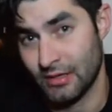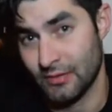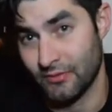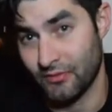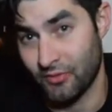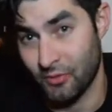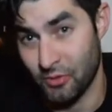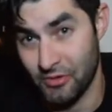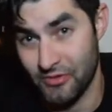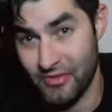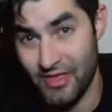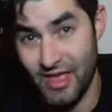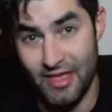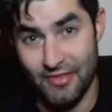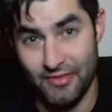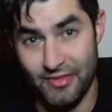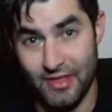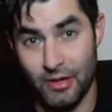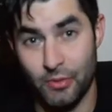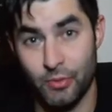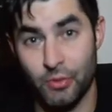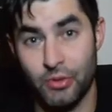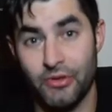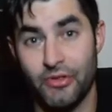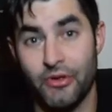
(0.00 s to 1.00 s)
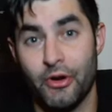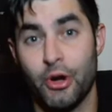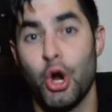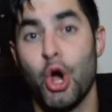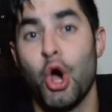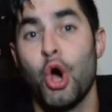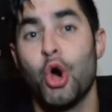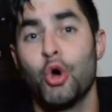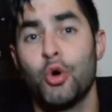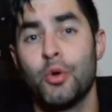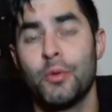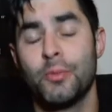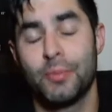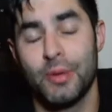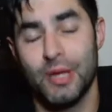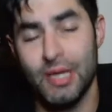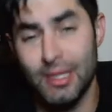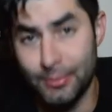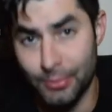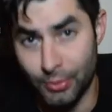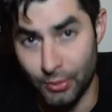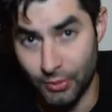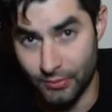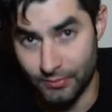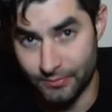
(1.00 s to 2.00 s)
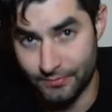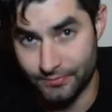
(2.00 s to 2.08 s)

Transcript: For that, they were their own people.